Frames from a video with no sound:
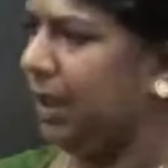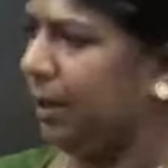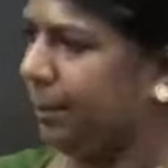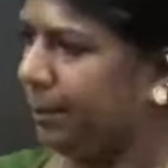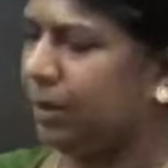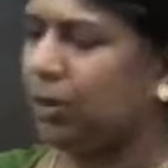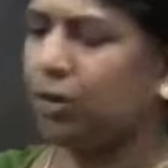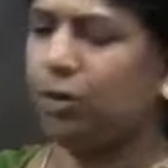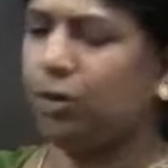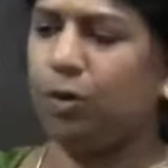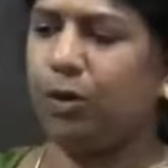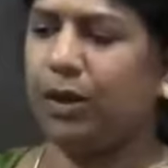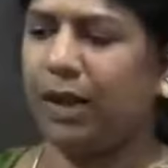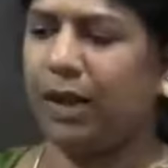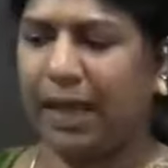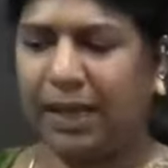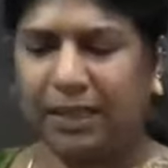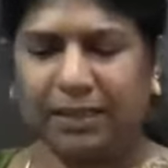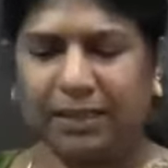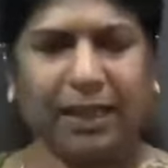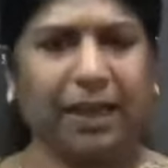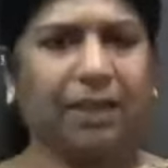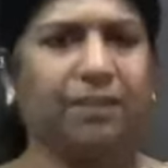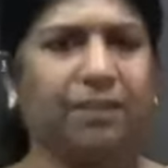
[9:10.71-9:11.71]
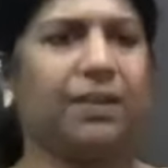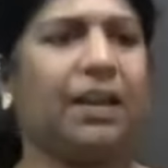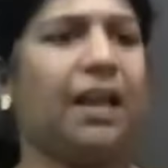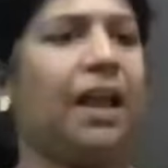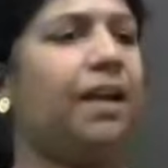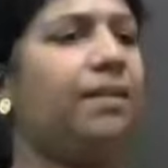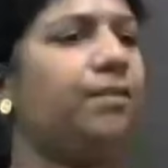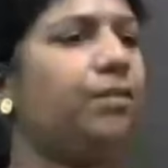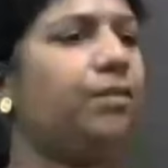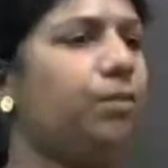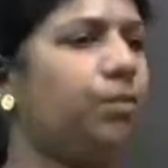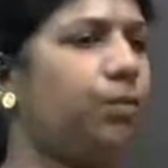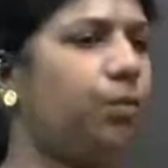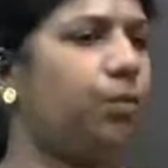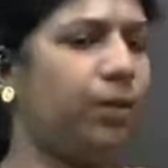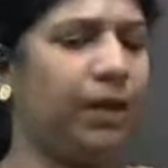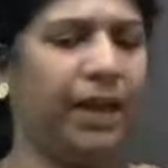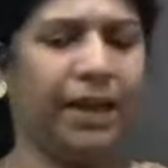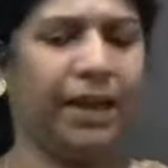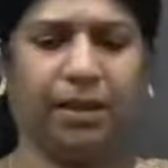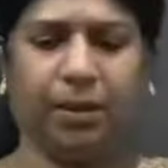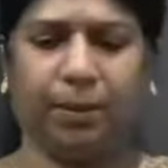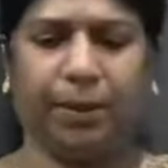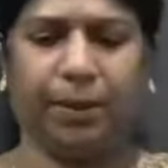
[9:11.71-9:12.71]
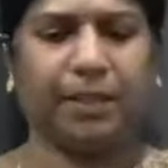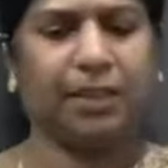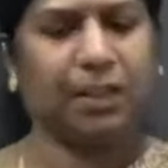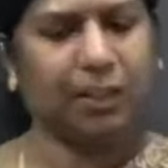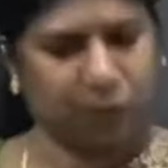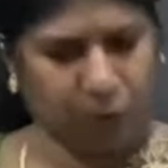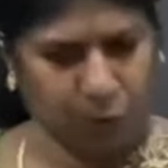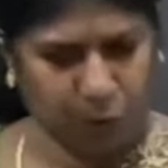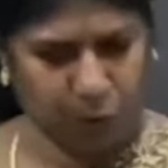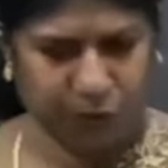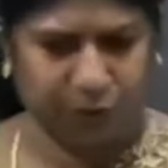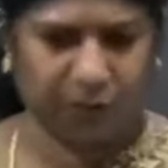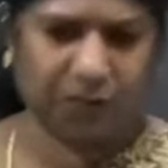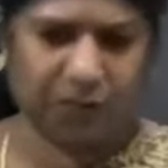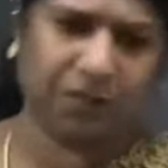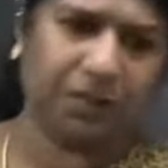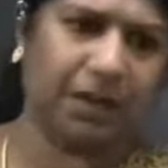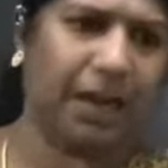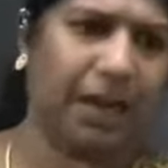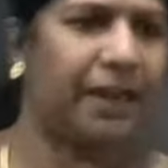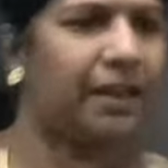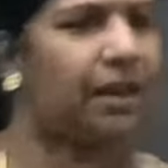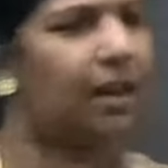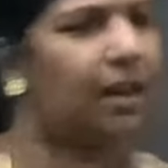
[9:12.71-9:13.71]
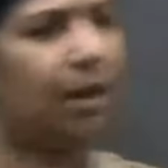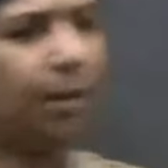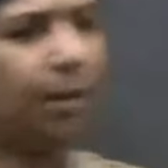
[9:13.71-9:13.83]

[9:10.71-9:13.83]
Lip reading: But like that, we have later Vedic sources writing